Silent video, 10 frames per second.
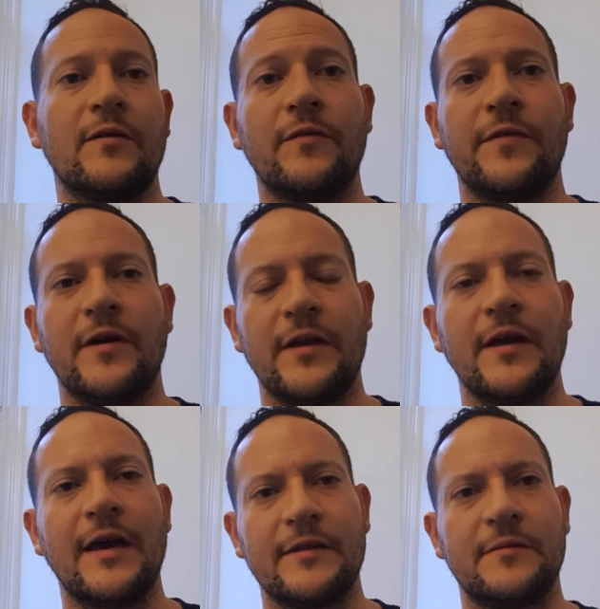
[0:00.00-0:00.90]
Although I
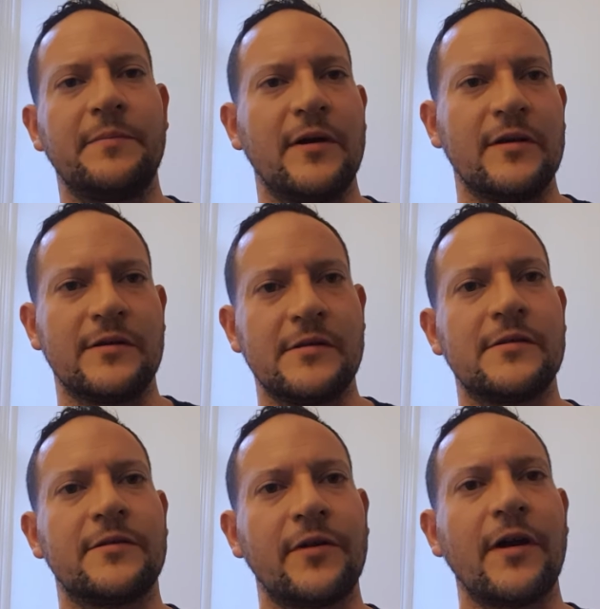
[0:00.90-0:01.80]
know how to punch and
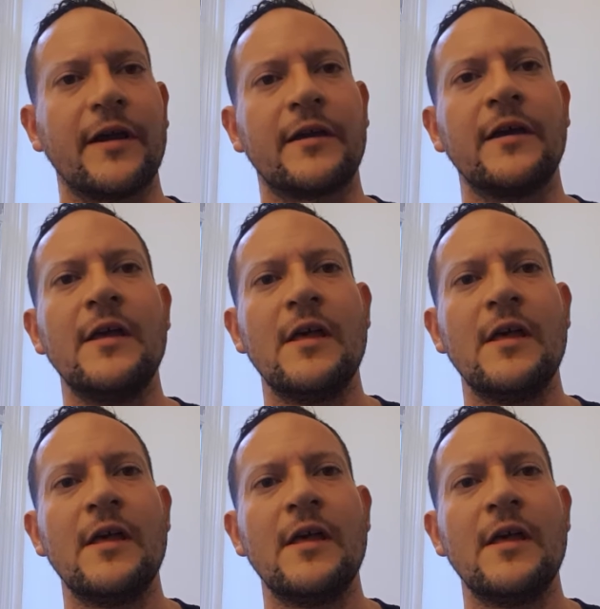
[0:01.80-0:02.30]
strike,